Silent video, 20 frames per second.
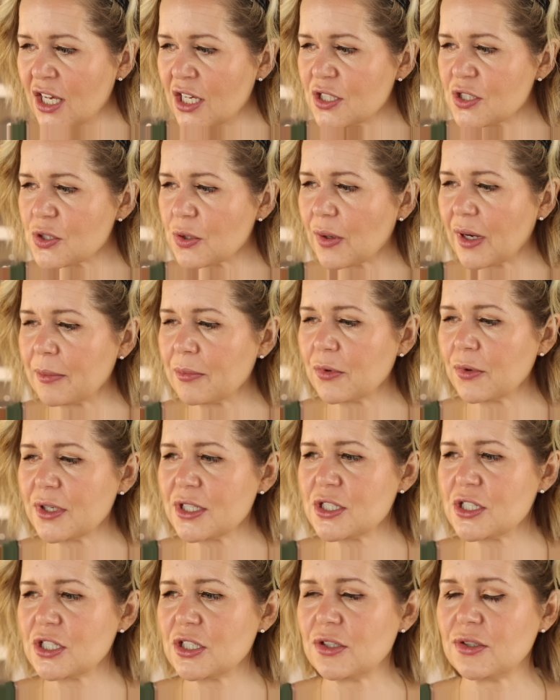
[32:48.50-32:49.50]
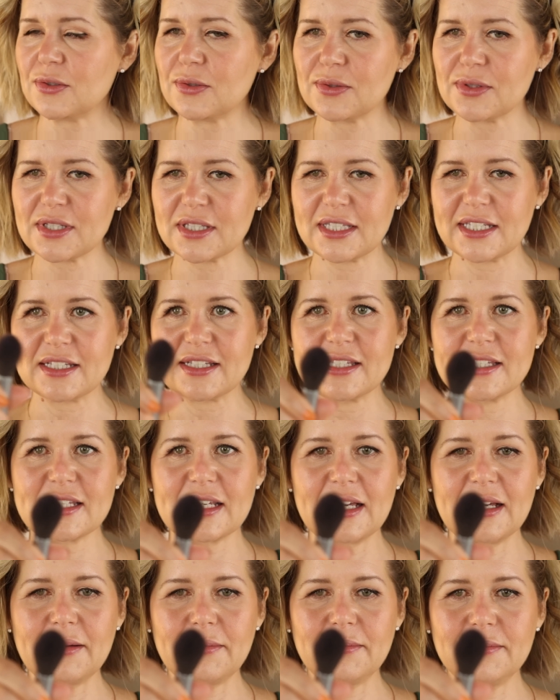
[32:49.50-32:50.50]
So I'm going to use this
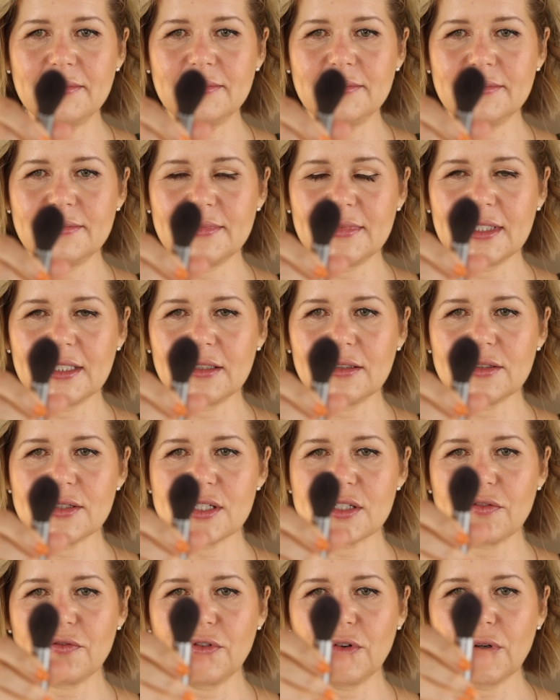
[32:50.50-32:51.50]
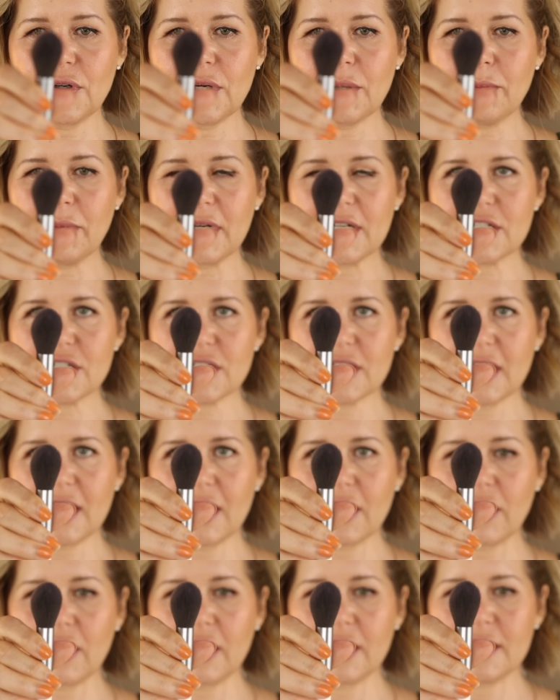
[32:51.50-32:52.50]
little Sephora brush that I
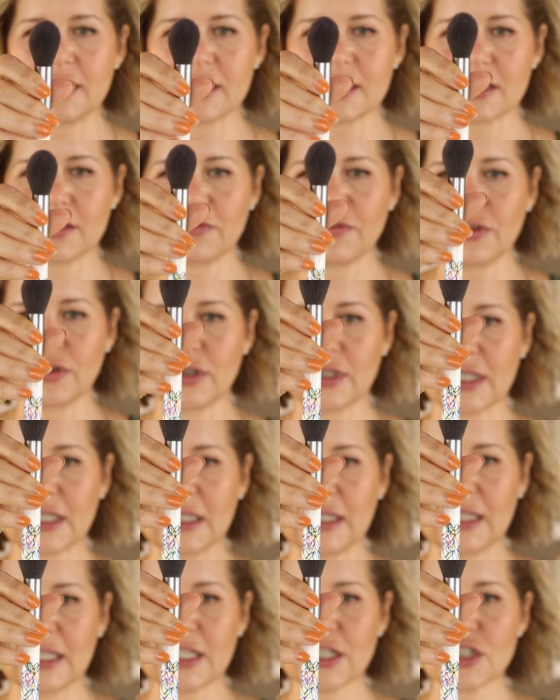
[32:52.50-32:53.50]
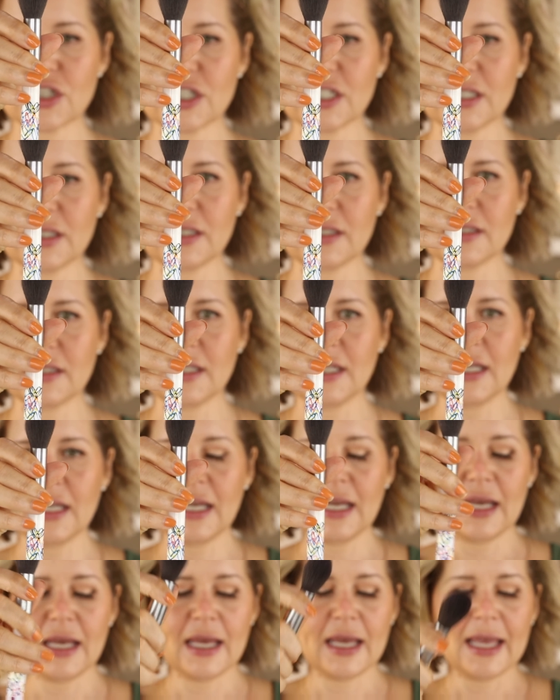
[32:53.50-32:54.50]
got in a Sephora collection.
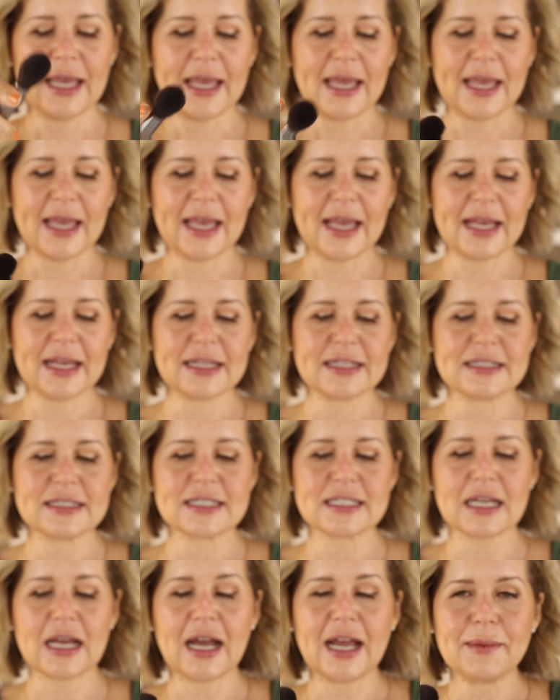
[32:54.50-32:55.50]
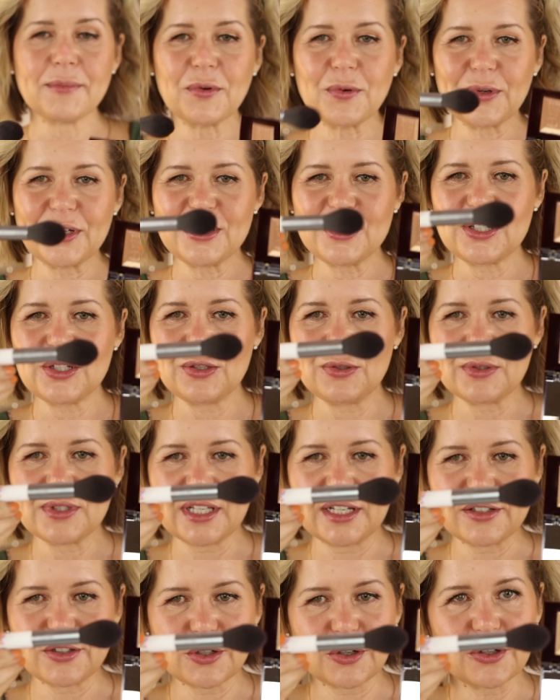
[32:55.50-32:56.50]
And I'm going to use
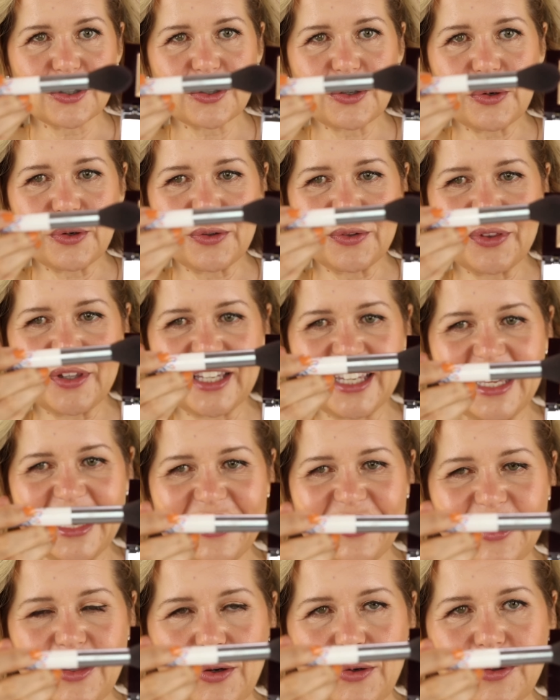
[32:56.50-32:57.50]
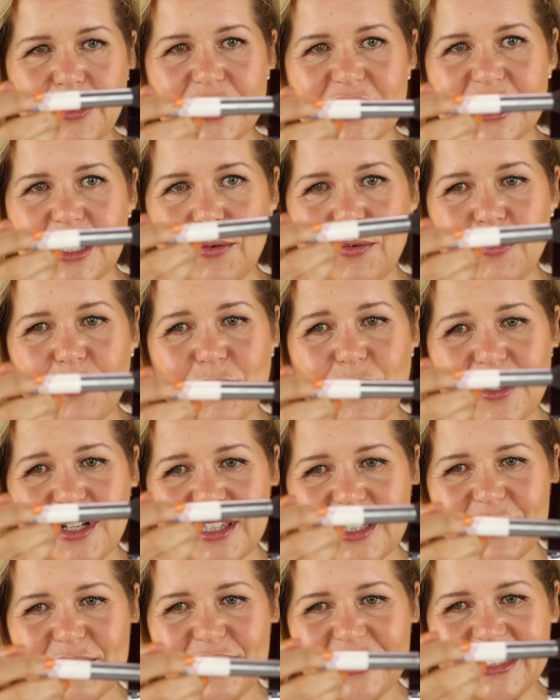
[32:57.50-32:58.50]
that dark gold again though, because I
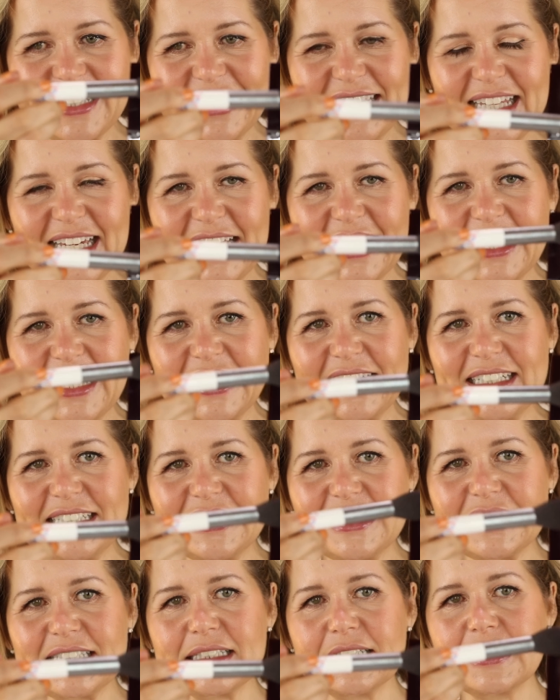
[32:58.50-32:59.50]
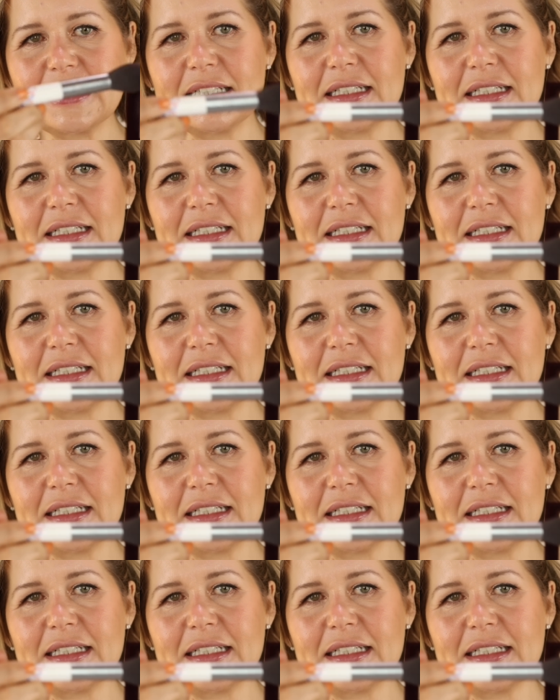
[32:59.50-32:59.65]
really, really like it.